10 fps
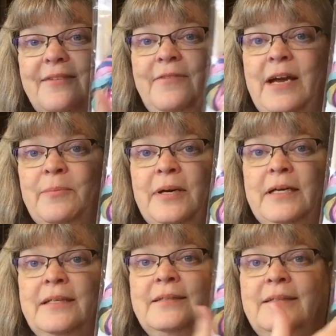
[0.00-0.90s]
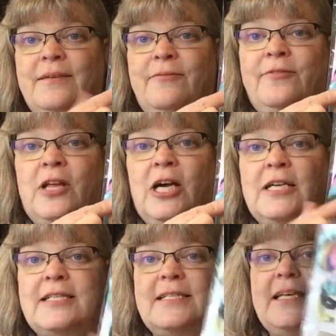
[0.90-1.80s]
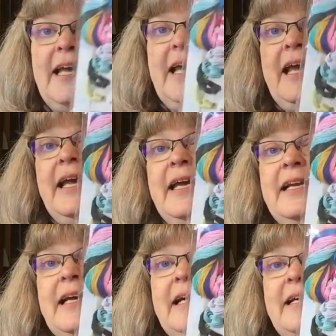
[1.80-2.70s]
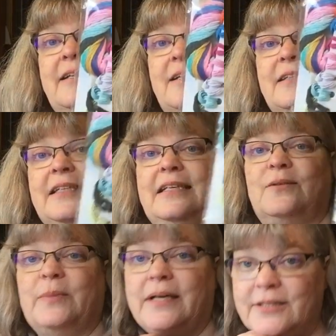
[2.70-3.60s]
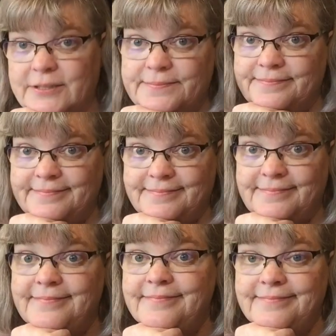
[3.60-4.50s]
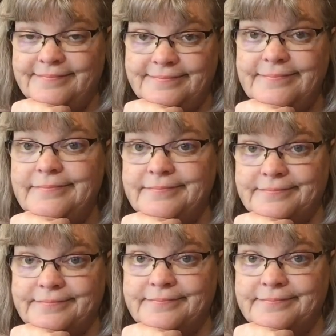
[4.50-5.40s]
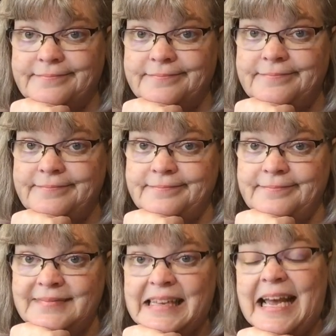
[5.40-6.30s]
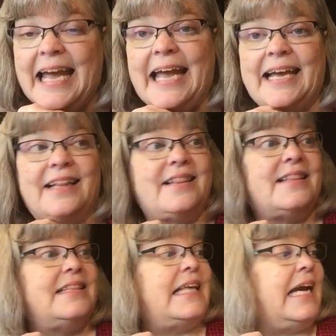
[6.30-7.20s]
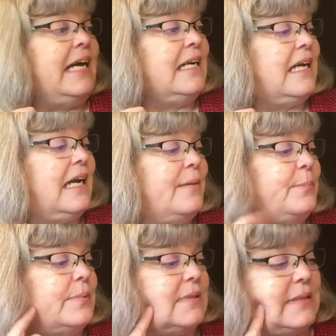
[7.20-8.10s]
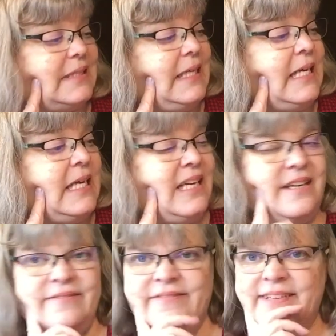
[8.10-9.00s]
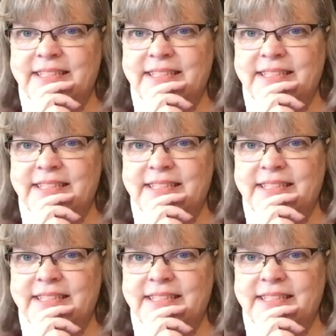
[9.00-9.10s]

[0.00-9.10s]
Fabric, floss, and I added on the needle minder. Mm-hmm. And that, I believe,